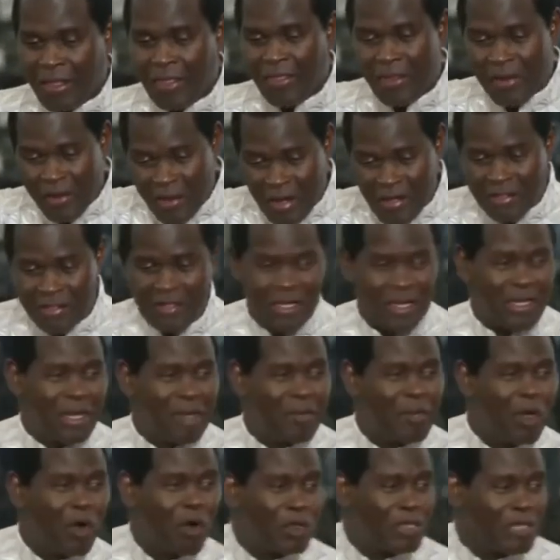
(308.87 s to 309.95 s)
the nurse said, let
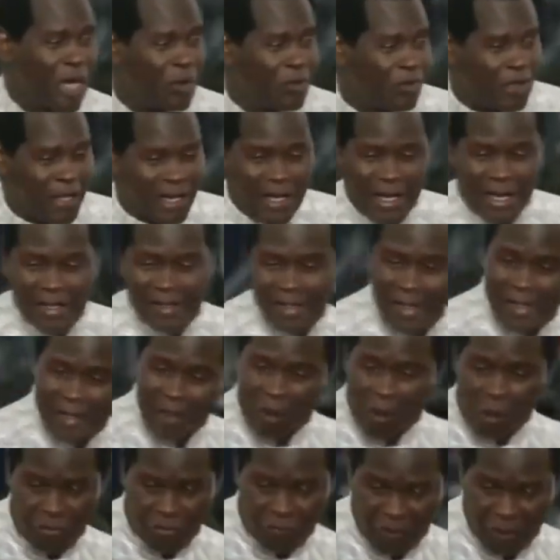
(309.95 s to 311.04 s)
me go down there and get
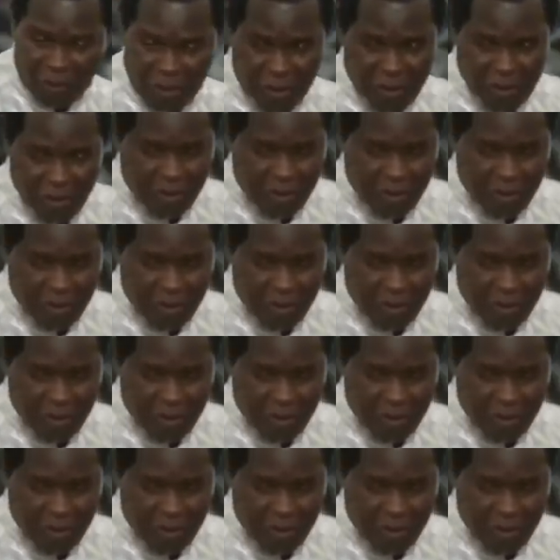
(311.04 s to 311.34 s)
coffee.